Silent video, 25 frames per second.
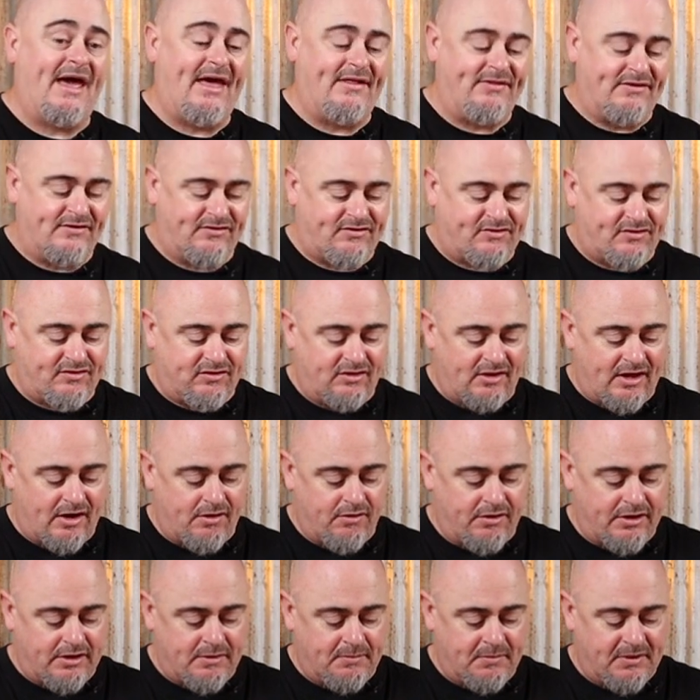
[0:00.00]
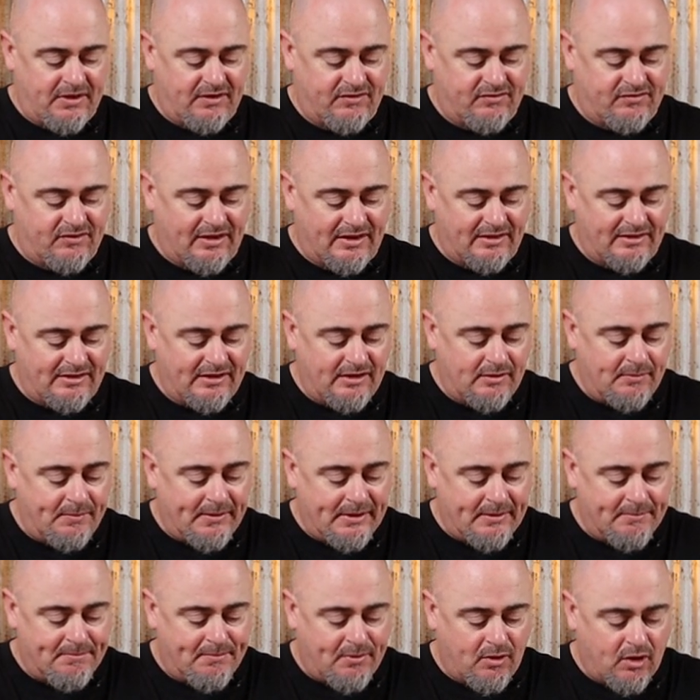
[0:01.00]
add the slurry mix a little
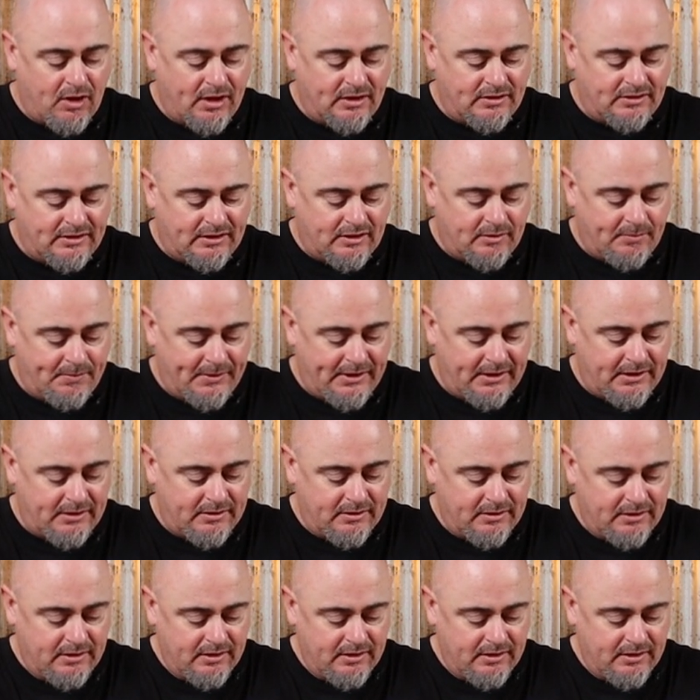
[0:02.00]
bit by a little bit